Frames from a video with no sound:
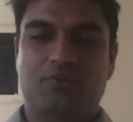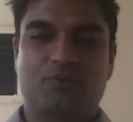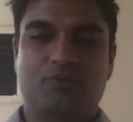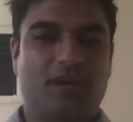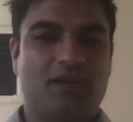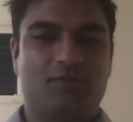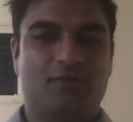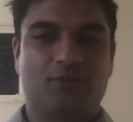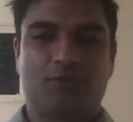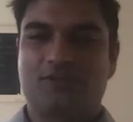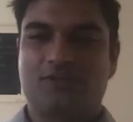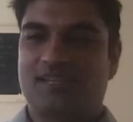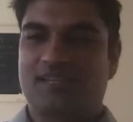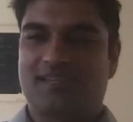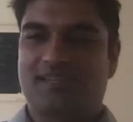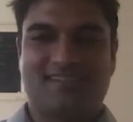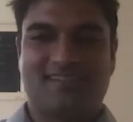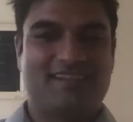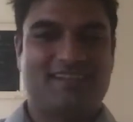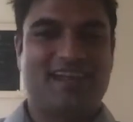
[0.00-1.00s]
run for
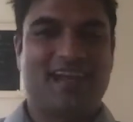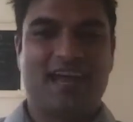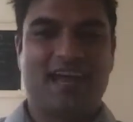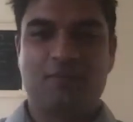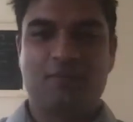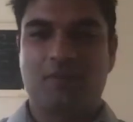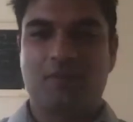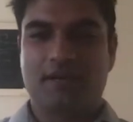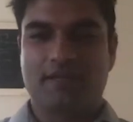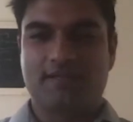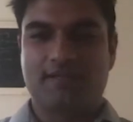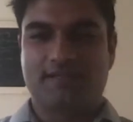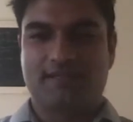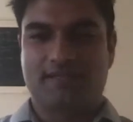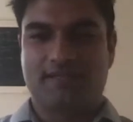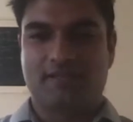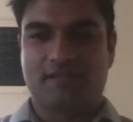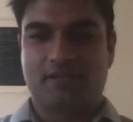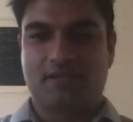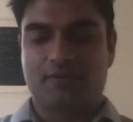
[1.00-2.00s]
six to nine months,
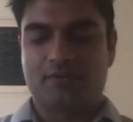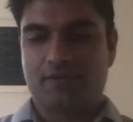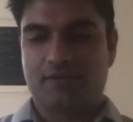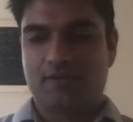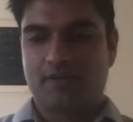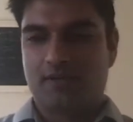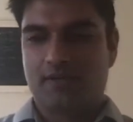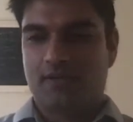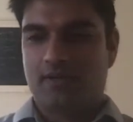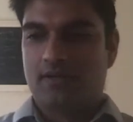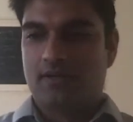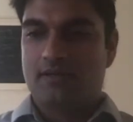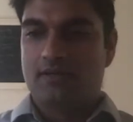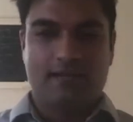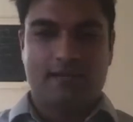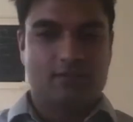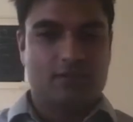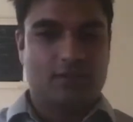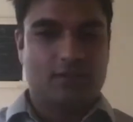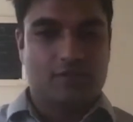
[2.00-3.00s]
and so
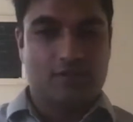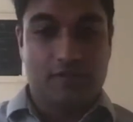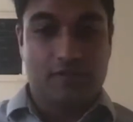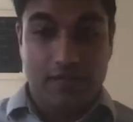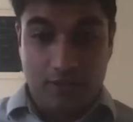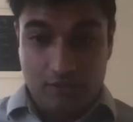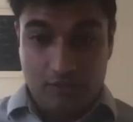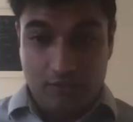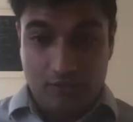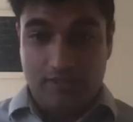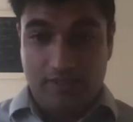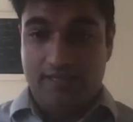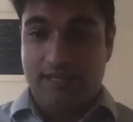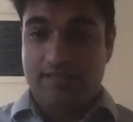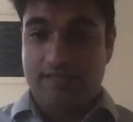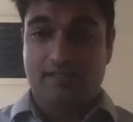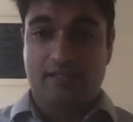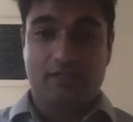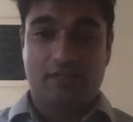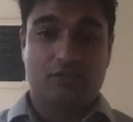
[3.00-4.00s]
yes, our sales
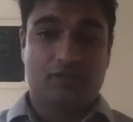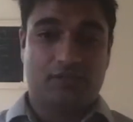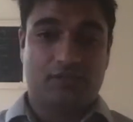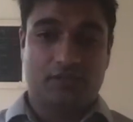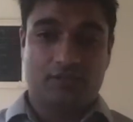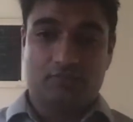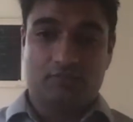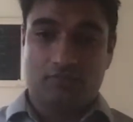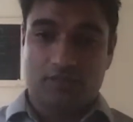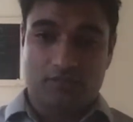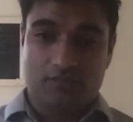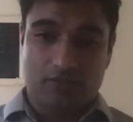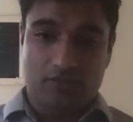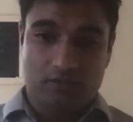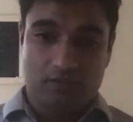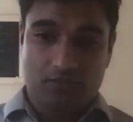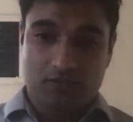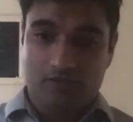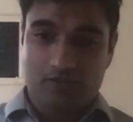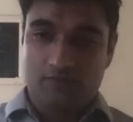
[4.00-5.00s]
organization in
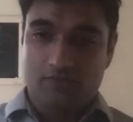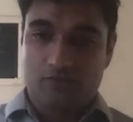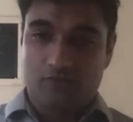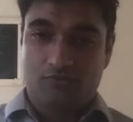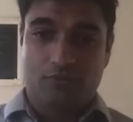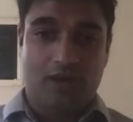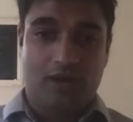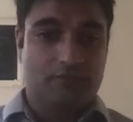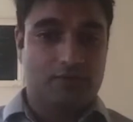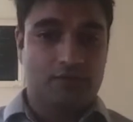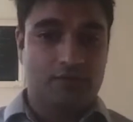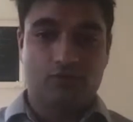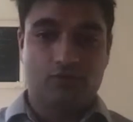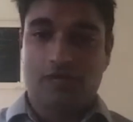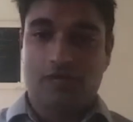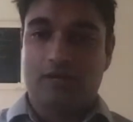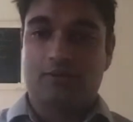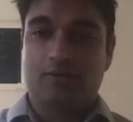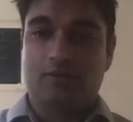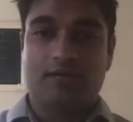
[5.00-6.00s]
terms of revenue
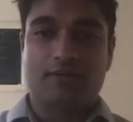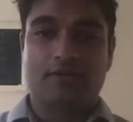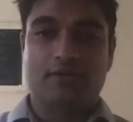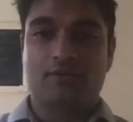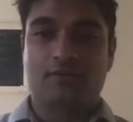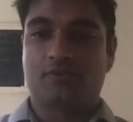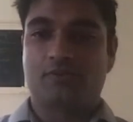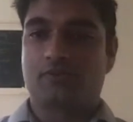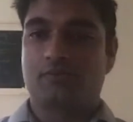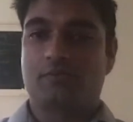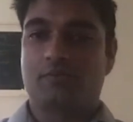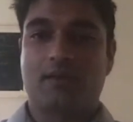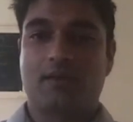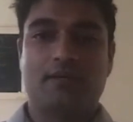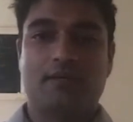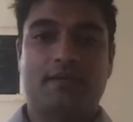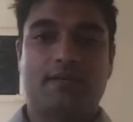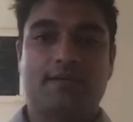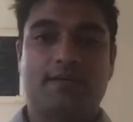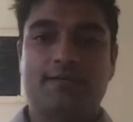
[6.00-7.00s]
generators was
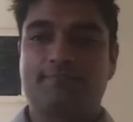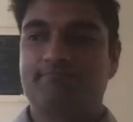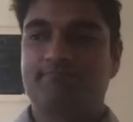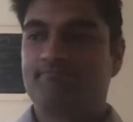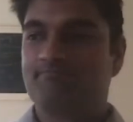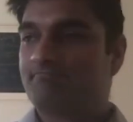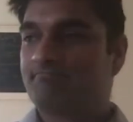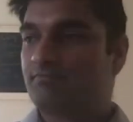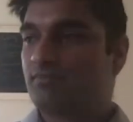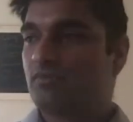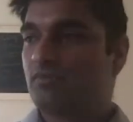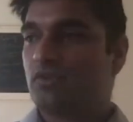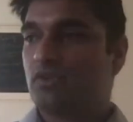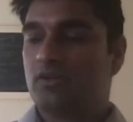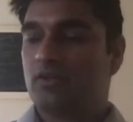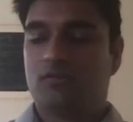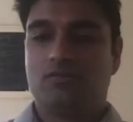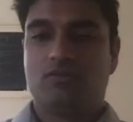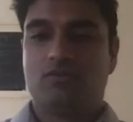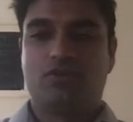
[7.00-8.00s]
maybe
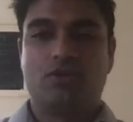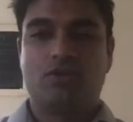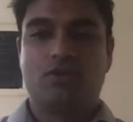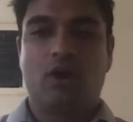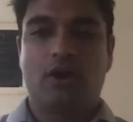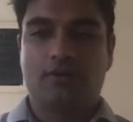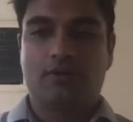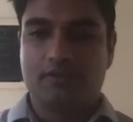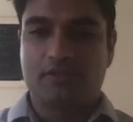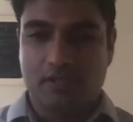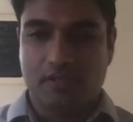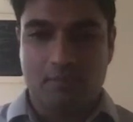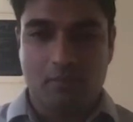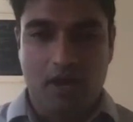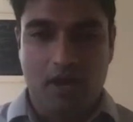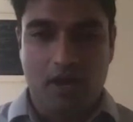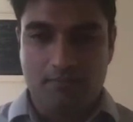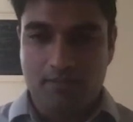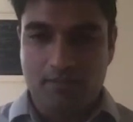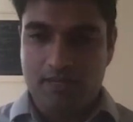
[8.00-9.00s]
200 some
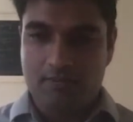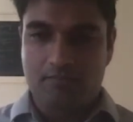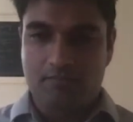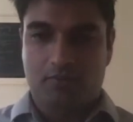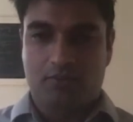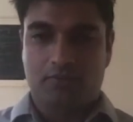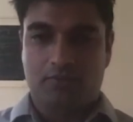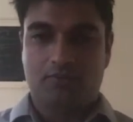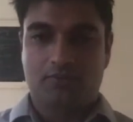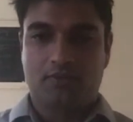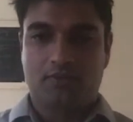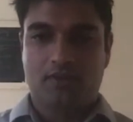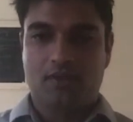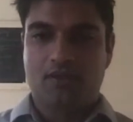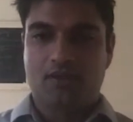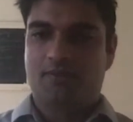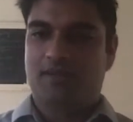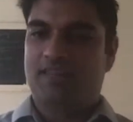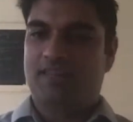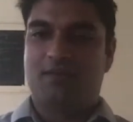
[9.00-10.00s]
odd people,
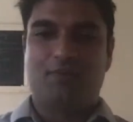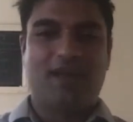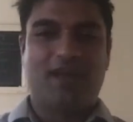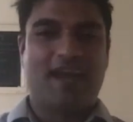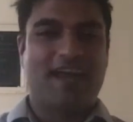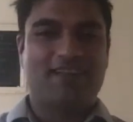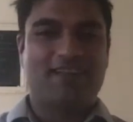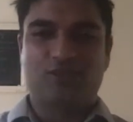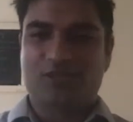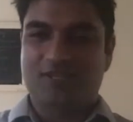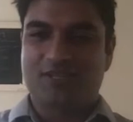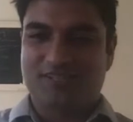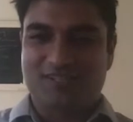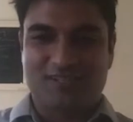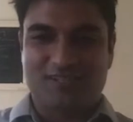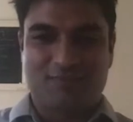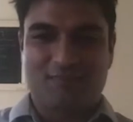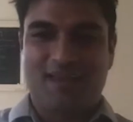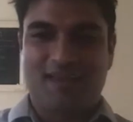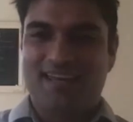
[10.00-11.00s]
but then we had just
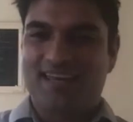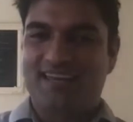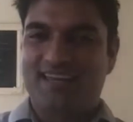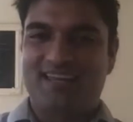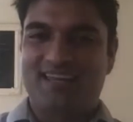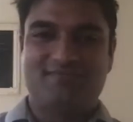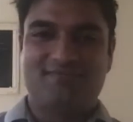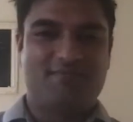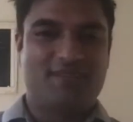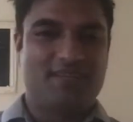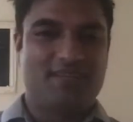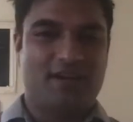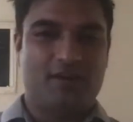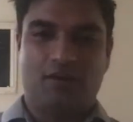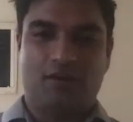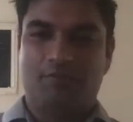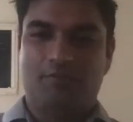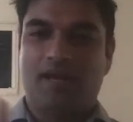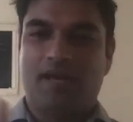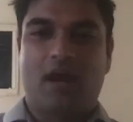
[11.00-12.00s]
as many, you know,
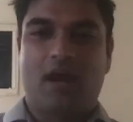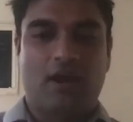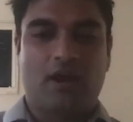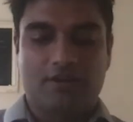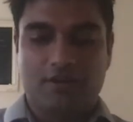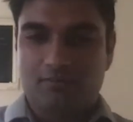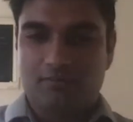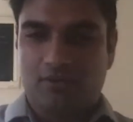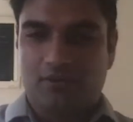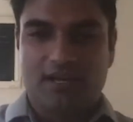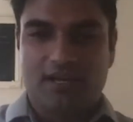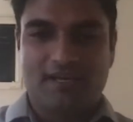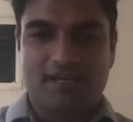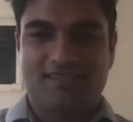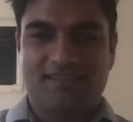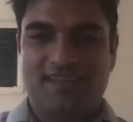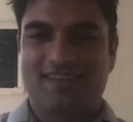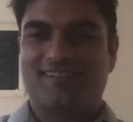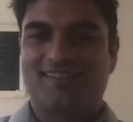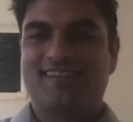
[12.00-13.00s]
about 100 plus
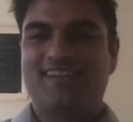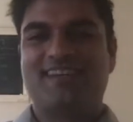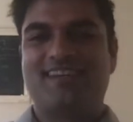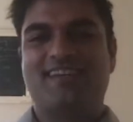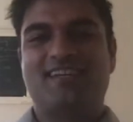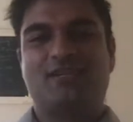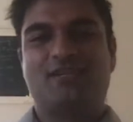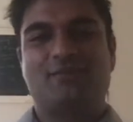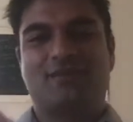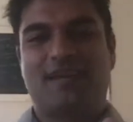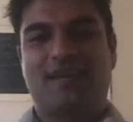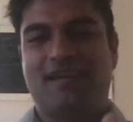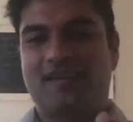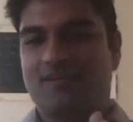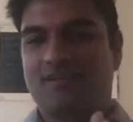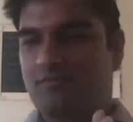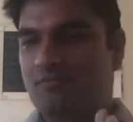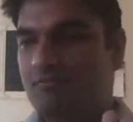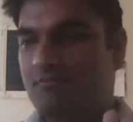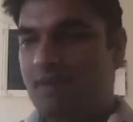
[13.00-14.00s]
SEs. We
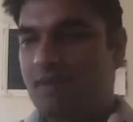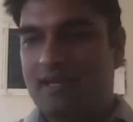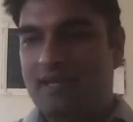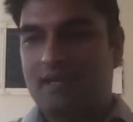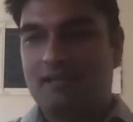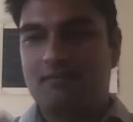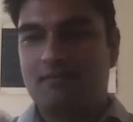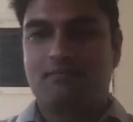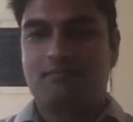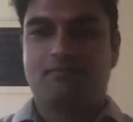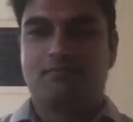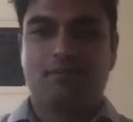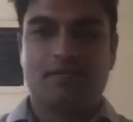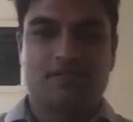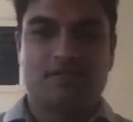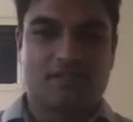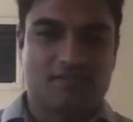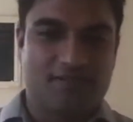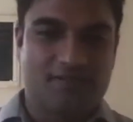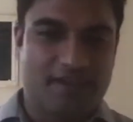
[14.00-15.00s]
had many
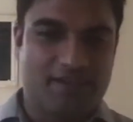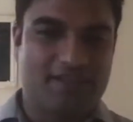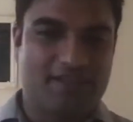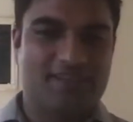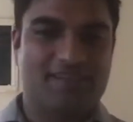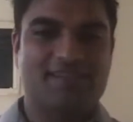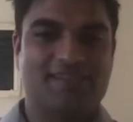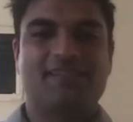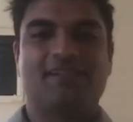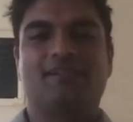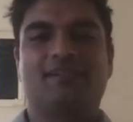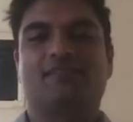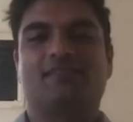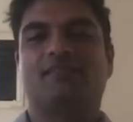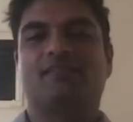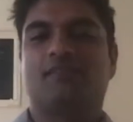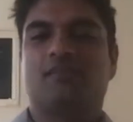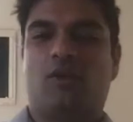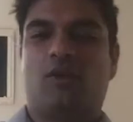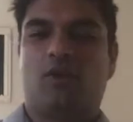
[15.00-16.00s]
business value
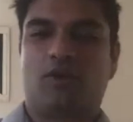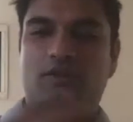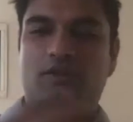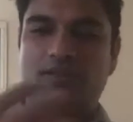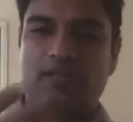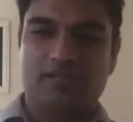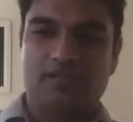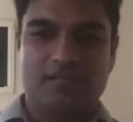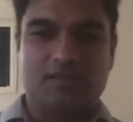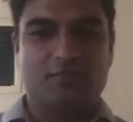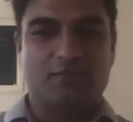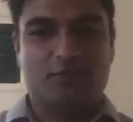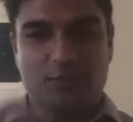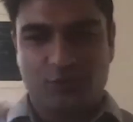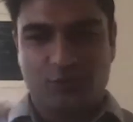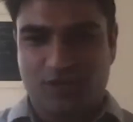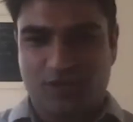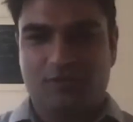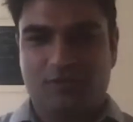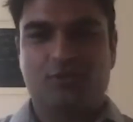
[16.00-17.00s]
consultants and all these
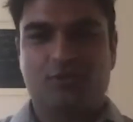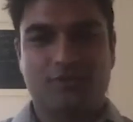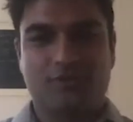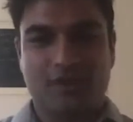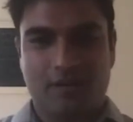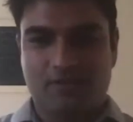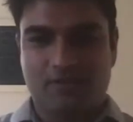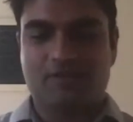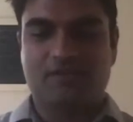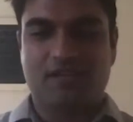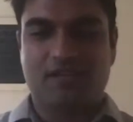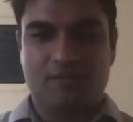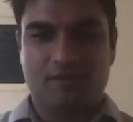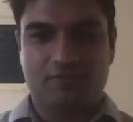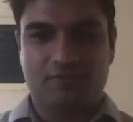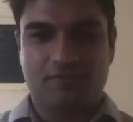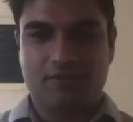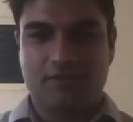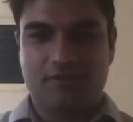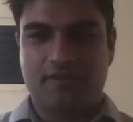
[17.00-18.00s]
infrastructure reps, as I
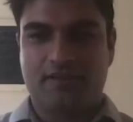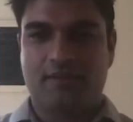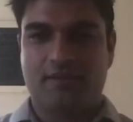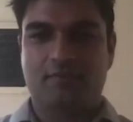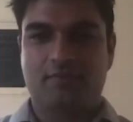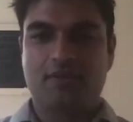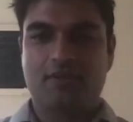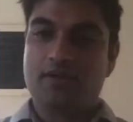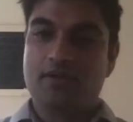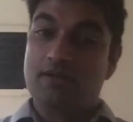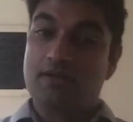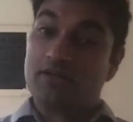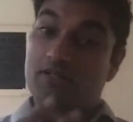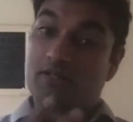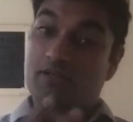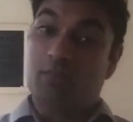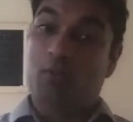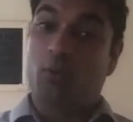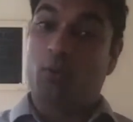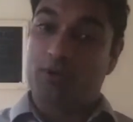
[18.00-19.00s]
refer to them,
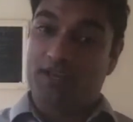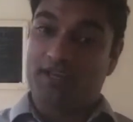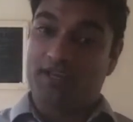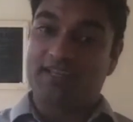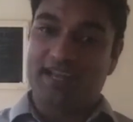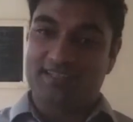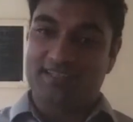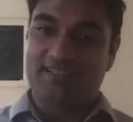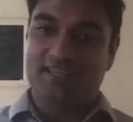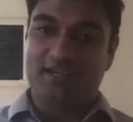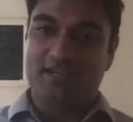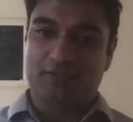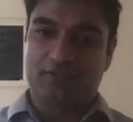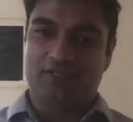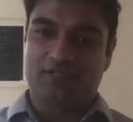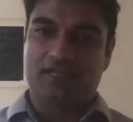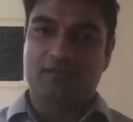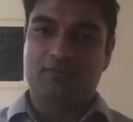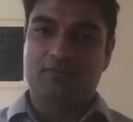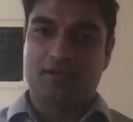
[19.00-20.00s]
supporting that sales
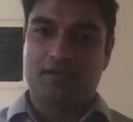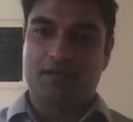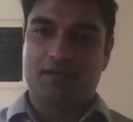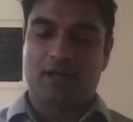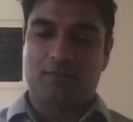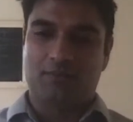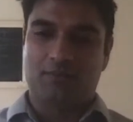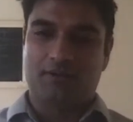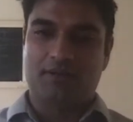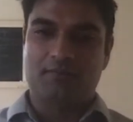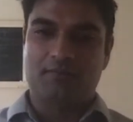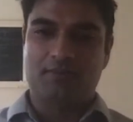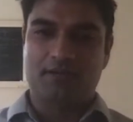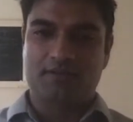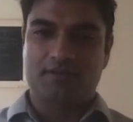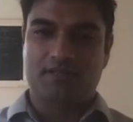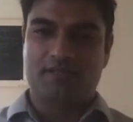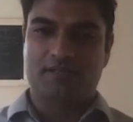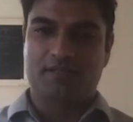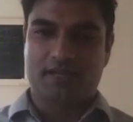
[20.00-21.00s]
team and helping them be
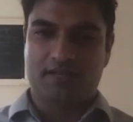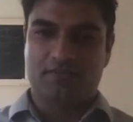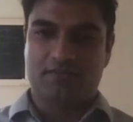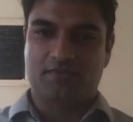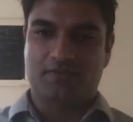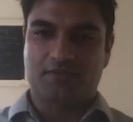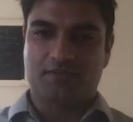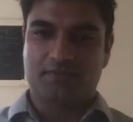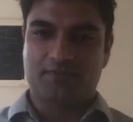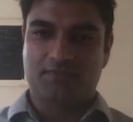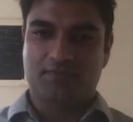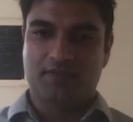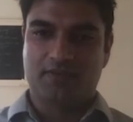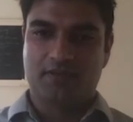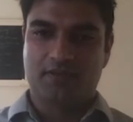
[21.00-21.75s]
successful.